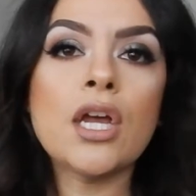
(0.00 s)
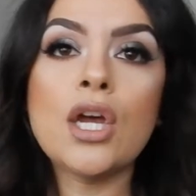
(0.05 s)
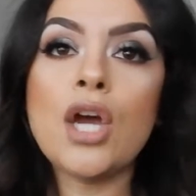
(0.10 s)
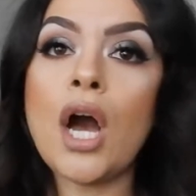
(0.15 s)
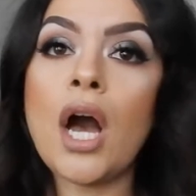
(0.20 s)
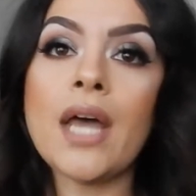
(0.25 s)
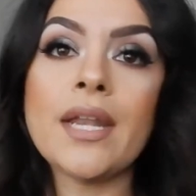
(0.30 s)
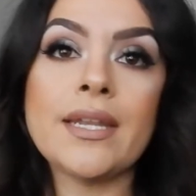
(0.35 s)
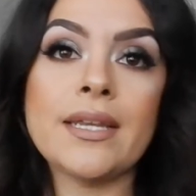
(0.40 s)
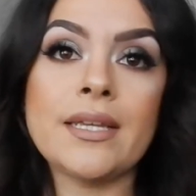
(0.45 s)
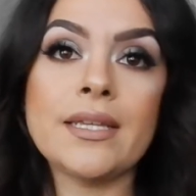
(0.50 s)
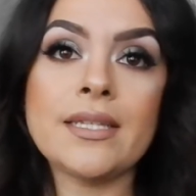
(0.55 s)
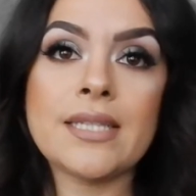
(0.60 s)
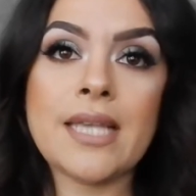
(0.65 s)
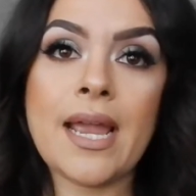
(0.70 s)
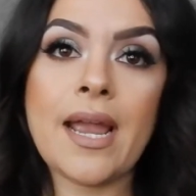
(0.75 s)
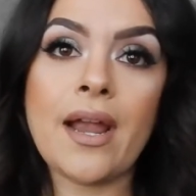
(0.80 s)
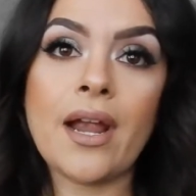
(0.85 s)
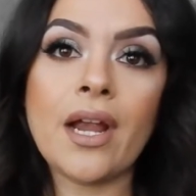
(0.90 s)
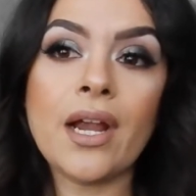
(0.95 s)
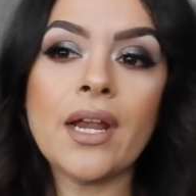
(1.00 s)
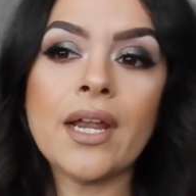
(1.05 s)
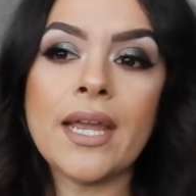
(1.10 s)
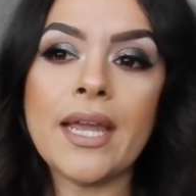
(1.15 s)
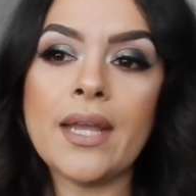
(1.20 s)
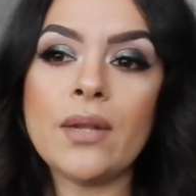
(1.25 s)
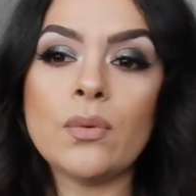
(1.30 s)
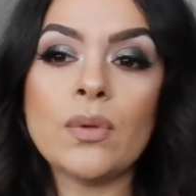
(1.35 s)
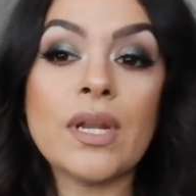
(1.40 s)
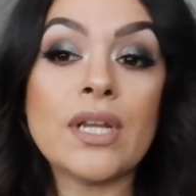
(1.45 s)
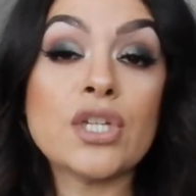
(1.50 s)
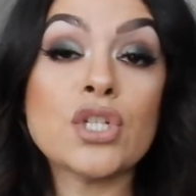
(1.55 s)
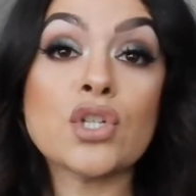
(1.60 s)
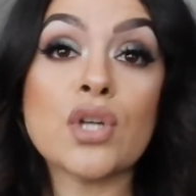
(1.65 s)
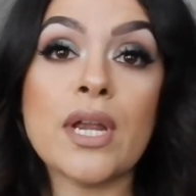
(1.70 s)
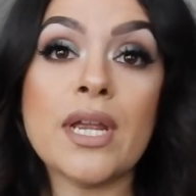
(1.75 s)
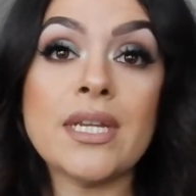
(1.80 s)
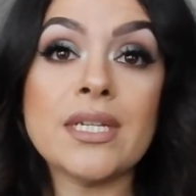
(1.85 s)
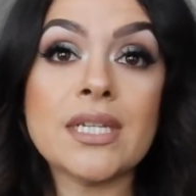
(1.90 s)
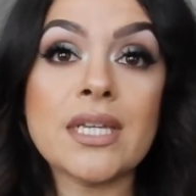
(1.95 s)
goddess hair, and when I
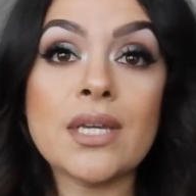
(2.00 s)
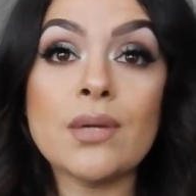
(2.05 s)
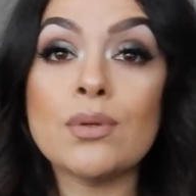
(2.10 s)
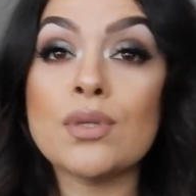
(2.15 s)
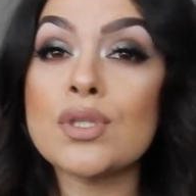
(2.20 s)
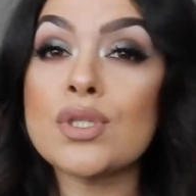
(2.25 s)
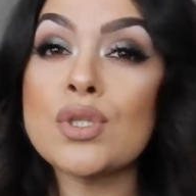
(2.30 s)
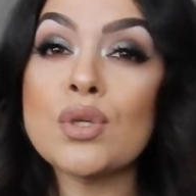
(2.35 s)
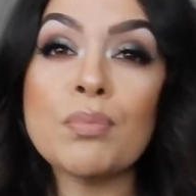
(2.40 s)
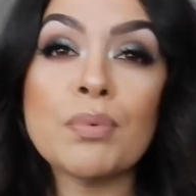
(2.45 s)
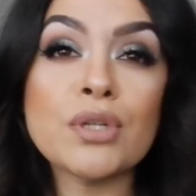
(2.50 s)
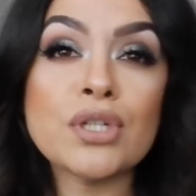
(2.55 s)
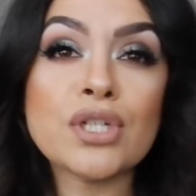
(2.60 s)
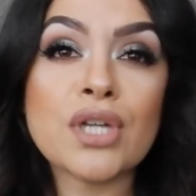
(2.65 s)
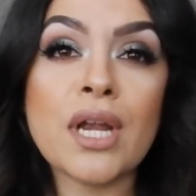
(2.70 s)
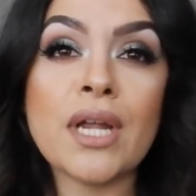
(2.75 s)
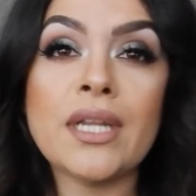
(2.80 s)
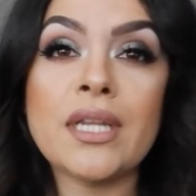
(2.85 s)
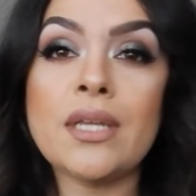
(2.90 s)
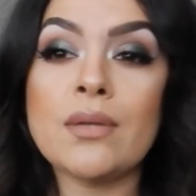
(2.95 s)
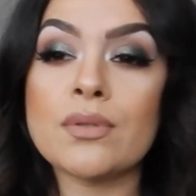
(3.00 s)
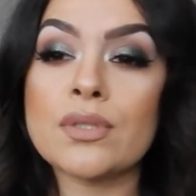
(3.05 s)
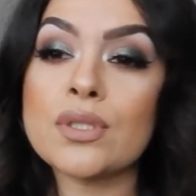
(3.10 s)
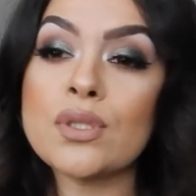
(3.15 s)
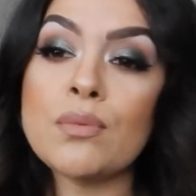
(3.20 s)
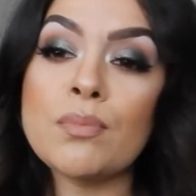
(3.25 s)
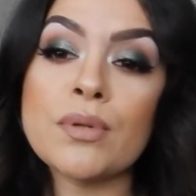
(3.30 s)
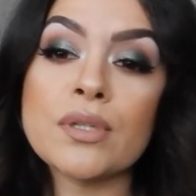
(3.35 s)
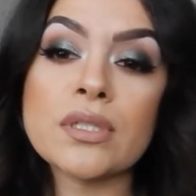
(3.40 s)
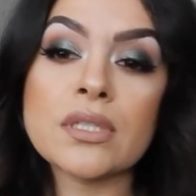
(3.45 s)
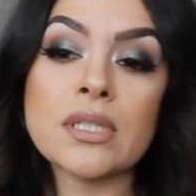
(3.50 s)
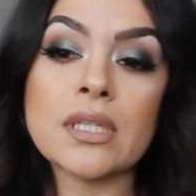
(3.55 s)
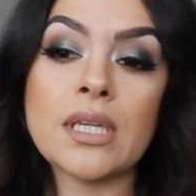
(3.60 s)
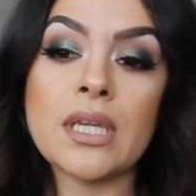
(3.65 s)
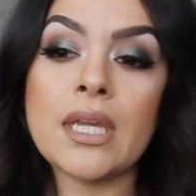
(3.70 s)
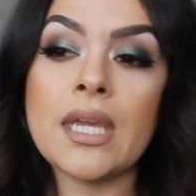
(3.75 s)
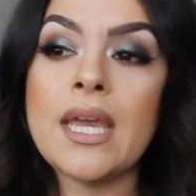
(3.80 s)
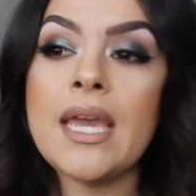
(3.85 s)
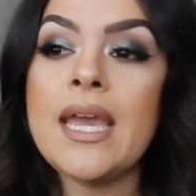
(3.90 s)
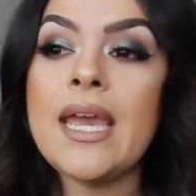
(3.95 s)
straightened it, it was super shiny, it was super
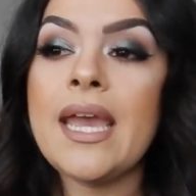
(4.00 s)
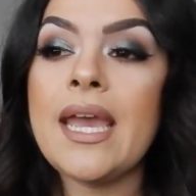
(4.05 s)
sleek,